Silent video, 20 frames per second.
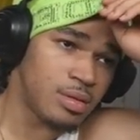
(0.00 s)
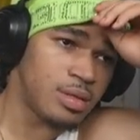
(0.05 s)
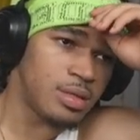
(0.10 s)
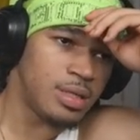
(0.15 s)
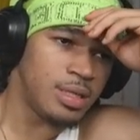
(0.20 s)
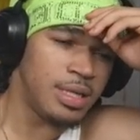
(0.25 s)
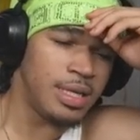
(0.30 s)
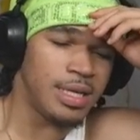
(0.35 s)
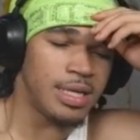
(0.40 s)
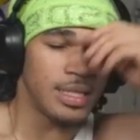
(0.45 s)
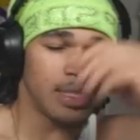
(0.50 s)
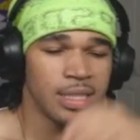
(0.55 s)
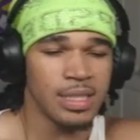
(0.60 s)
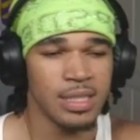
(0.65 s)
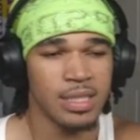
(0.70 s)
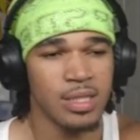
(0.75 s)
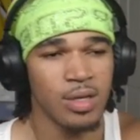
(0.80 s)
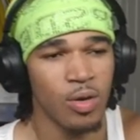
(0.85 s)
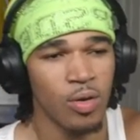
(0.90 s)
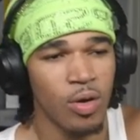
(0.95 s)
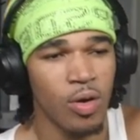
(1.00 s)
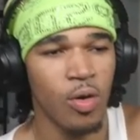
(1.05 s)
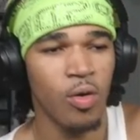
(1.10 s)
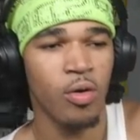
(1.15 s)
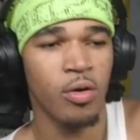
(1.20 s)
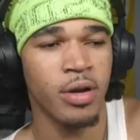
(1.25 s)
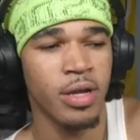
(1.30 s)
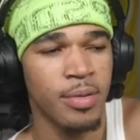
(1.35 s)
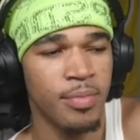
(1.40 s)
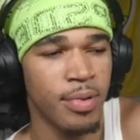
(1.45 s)
Niggas is so
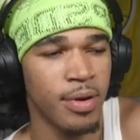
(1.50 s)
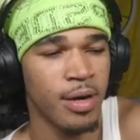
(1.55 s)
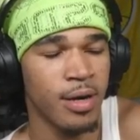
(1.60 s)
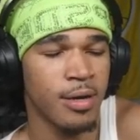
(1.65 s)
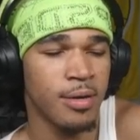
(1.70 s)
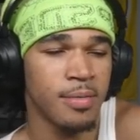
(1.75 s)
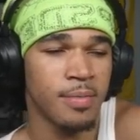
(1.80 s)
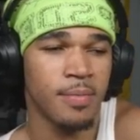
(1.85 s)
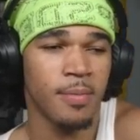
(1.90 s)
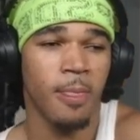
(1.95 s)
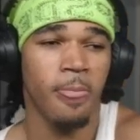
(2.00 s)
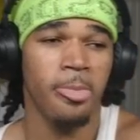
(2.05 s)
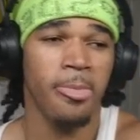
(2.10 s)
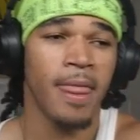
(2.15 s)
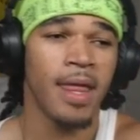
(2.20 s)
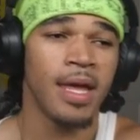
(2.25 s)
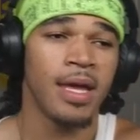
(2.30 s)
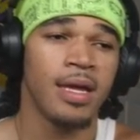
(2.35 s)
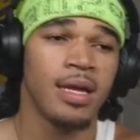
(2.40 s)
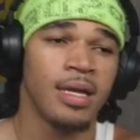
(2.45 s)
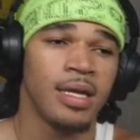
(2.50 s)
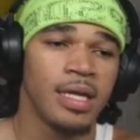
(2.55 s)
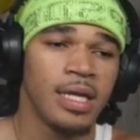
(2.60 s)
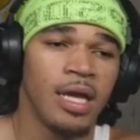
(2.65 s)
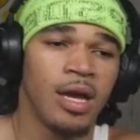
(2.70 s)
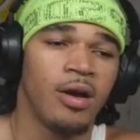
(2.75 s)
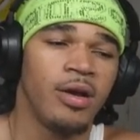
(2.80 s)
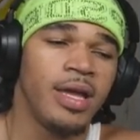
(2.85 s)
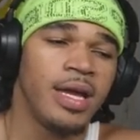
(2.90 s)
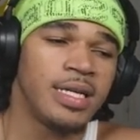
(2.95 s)
corny, bro.
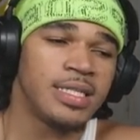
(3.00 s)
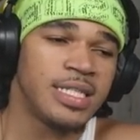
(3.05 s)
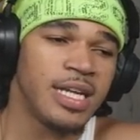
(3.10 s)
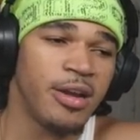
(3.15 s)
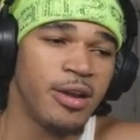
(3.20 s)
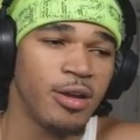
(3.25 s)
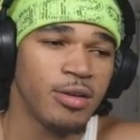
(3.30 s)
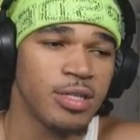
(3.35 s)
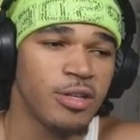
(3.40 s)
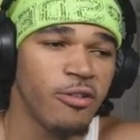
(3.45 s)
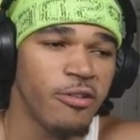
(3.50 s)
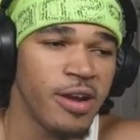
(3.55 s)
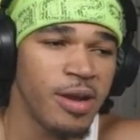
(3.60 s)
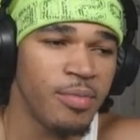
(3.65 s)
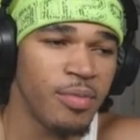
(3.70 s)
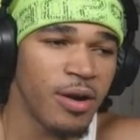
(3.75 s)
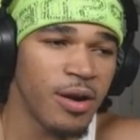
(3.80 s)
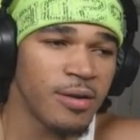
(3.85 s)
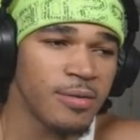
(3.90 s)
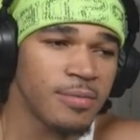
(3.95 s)
Yo, yeah, share your screen, bro.